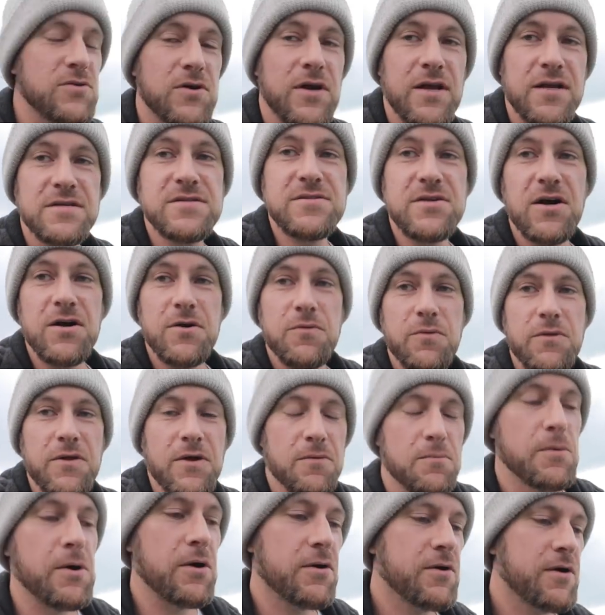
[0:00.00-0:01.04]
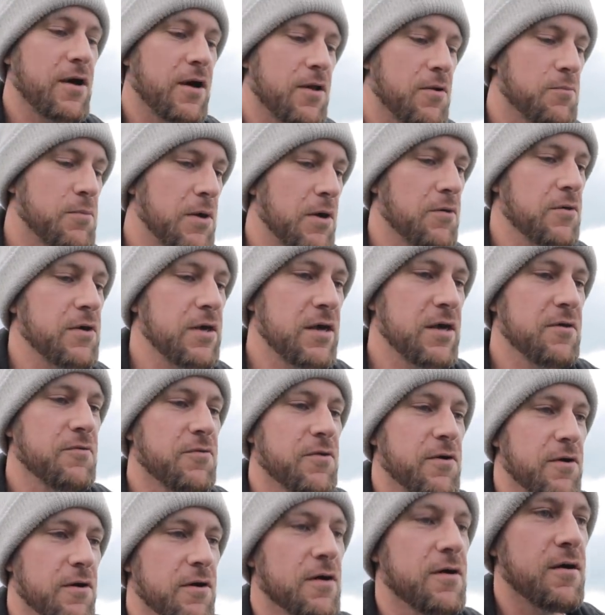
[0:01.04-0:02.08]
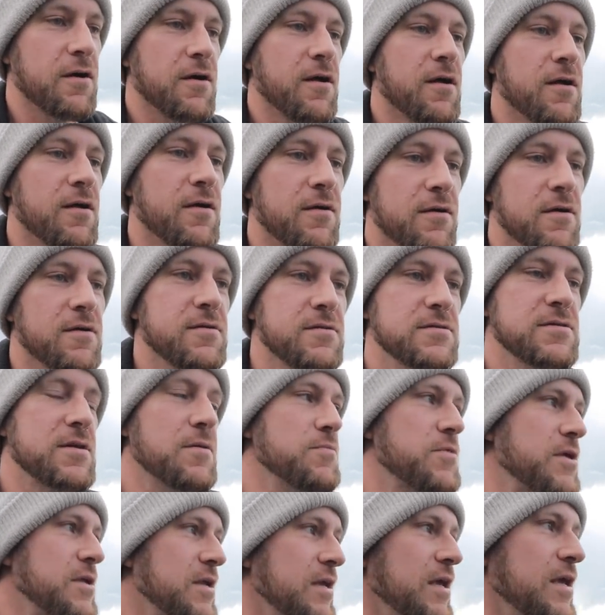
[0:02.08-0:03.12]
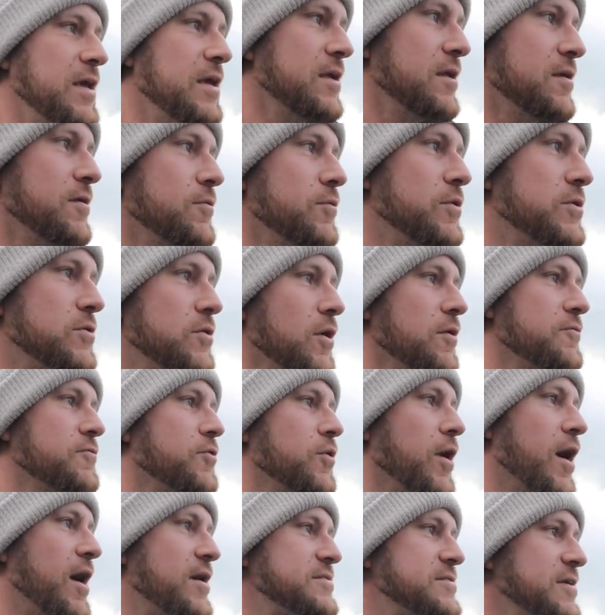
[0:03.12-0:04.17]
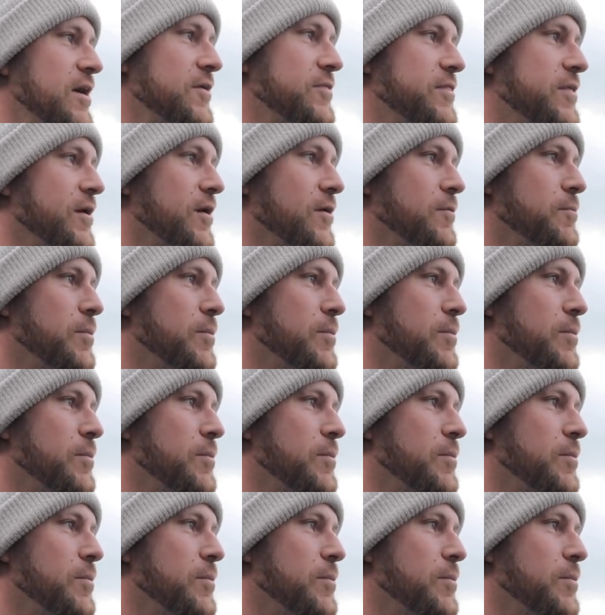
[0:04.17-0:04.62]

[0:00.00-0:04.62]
will get us started with our milk cow to be able to give her something to eat. We do have grass out there,